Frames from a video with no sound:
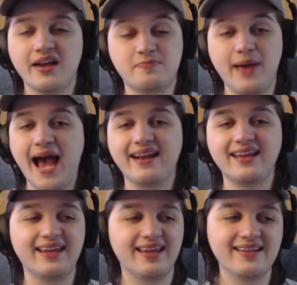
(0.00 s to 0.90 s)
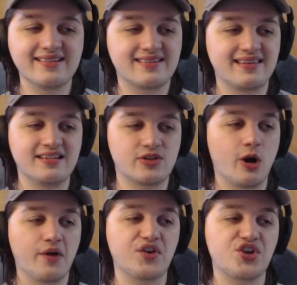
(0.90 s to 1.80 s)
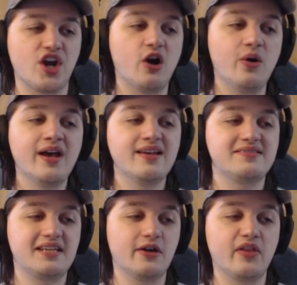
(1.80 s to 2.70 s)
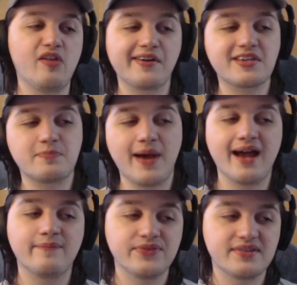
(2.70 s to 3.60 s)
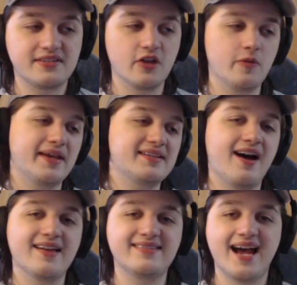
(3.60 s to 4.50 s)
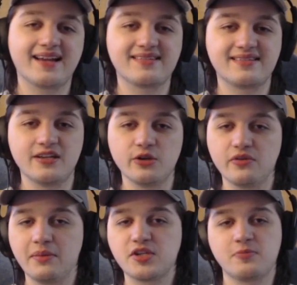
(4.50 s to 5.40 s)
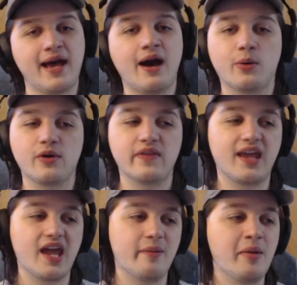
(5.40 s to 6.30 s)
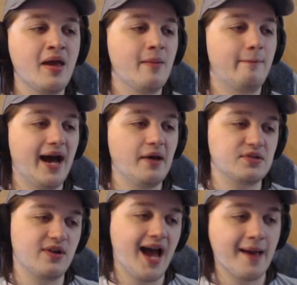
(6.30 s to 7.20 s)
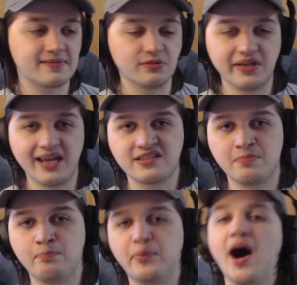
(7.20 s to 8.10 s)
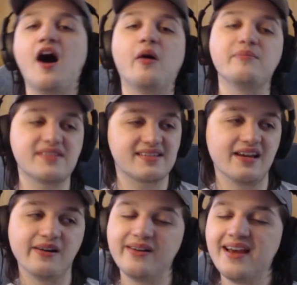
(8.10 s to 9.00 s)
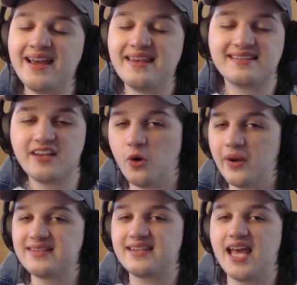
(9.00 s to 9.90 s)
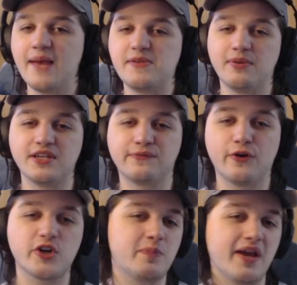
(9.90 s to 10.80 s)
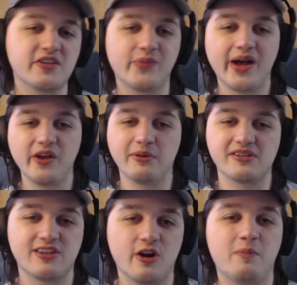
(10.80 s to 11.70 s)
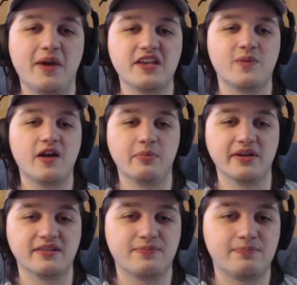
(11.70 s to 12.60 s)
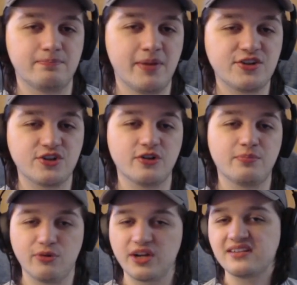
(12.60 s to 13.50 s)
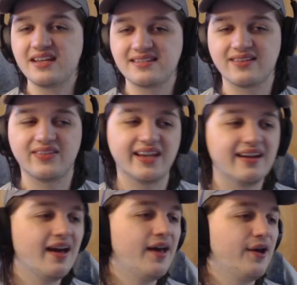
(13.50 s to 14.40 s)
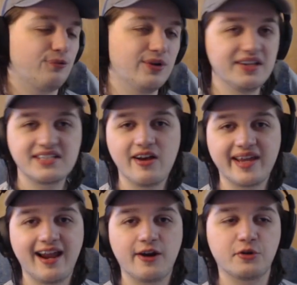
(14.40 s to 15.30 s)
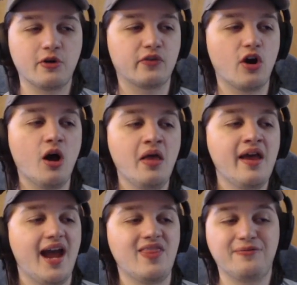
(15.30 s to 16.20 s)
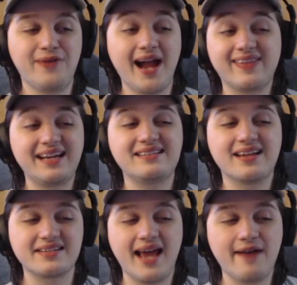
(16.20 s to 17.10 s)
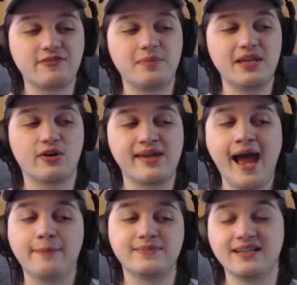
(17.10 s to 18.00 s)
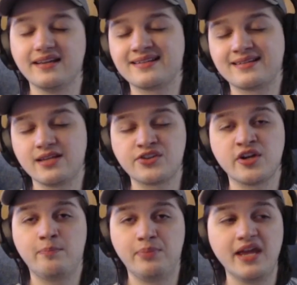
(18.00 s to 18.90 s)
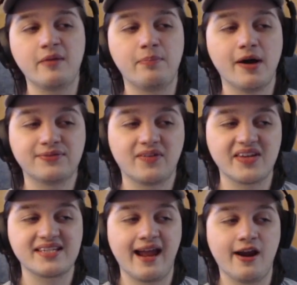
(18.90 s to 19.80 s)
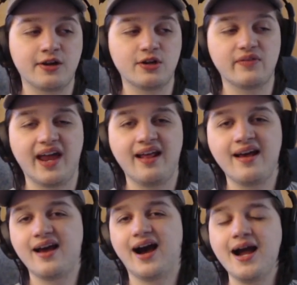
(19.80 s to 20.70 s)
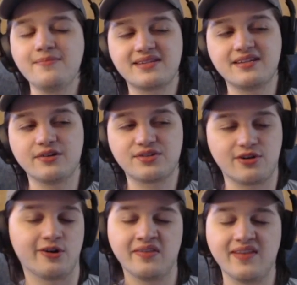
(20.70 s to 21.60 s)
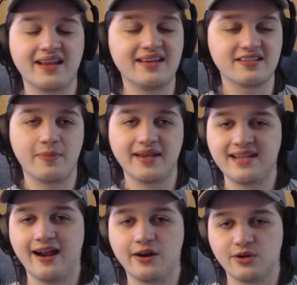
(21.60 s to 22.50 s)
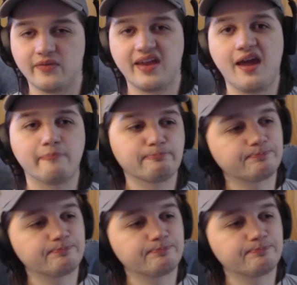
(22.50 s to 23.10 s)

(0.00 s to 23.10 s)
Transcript: batting is the star of the show. Still the longest bat, still the best contact, still the most power in the game. Bowser absolutely hits bombs still. He still wins games. He plays first base well. He plays third base well. He plays pitcher pretty decently. Really solid character overall. And the fact that he doesn't have to be your captain is such a big buff to this character that I'm still certain that he is the best character in the game.